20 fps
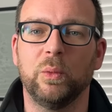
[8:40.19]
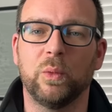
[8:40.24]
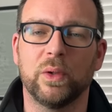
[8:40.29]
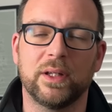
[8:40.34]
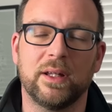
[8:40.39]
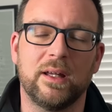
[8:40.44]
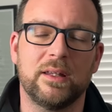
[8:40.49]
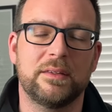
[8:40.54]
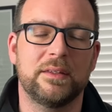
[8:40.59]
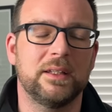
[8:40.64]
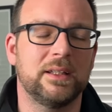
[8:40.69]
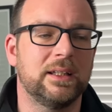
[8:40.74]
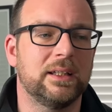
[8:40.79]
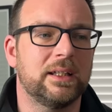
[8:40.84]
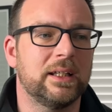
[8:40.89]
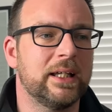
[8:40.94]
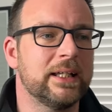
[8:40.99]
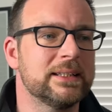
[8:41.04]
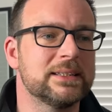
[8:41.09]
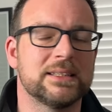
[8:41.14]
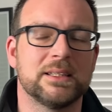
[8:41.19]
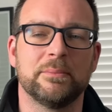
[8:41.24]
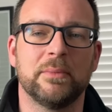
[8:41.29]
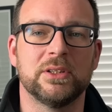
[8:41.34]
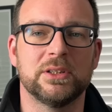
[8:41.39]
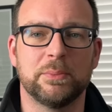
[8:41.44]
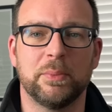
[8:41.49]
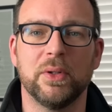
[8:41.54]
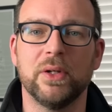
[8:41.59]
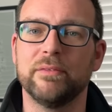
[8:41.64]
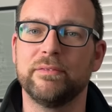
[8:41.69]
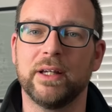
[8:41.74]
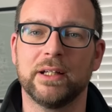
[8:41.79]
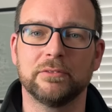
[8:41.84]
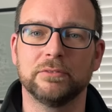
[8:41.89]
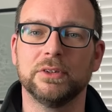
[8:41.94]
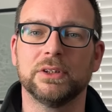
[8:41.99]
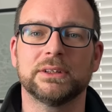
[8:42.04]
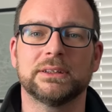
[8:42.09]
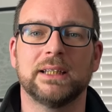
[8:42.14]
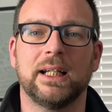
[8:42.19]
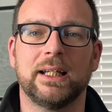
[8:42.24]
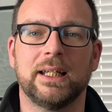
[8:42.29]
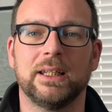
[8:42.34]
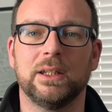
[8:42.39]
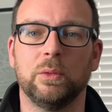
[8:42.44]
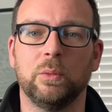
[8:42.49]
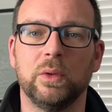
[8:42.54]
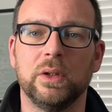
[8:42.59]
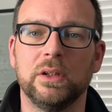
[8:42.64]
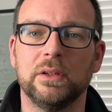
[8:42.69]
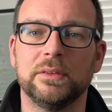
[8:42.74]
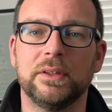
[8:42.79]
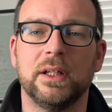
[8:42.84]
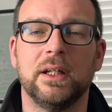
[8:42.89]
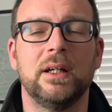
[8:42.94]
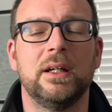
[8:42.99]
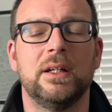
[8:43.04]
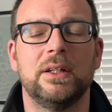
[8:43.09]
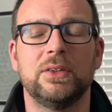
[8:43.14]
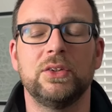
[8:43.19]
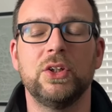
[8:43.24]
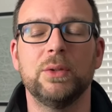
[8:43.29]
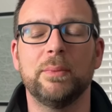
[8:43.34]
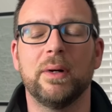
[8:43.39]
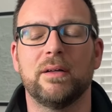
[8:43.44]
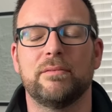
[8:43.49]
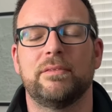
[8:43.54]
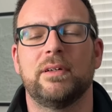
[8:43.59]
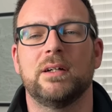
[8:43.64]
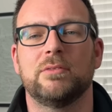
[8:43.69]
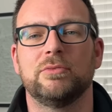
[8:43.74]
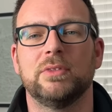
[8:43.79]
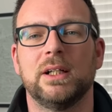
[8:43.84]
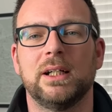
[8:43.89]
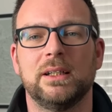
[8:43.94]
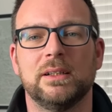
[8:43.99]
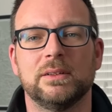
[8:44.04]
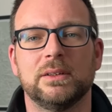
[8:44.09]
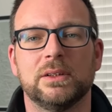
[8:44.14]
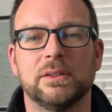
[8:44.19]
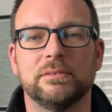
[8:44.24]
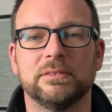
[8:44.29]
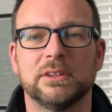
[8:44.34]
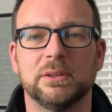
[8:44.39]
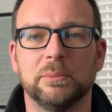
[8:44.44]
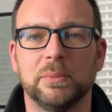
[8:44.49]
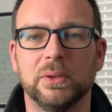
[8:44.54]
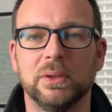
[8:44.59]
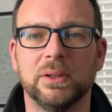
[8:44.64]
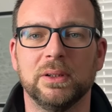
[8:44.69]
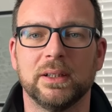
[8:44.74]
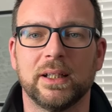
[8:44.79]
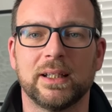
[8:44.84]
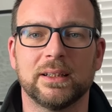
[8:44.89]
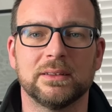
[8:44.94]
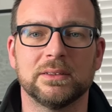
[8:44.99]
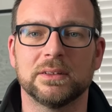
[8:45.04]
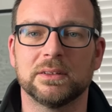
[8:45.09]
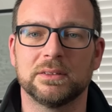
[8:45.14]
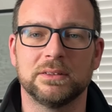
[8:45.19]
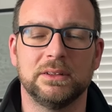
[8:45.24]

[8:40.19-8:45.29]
What I think is the most perfect rucksack in the world, you might find really uncomfortable and,